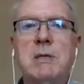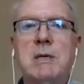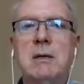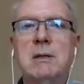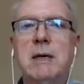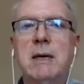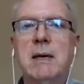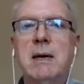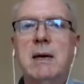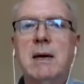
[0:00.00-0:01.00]
was guilty,
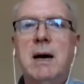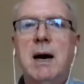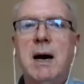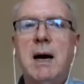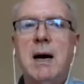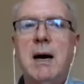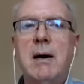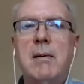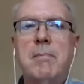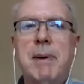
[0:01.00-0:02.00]

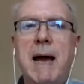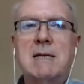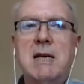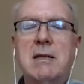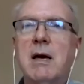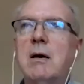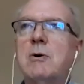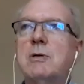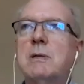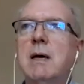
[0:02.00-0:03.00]
passing
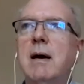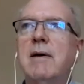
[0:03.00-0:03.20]
those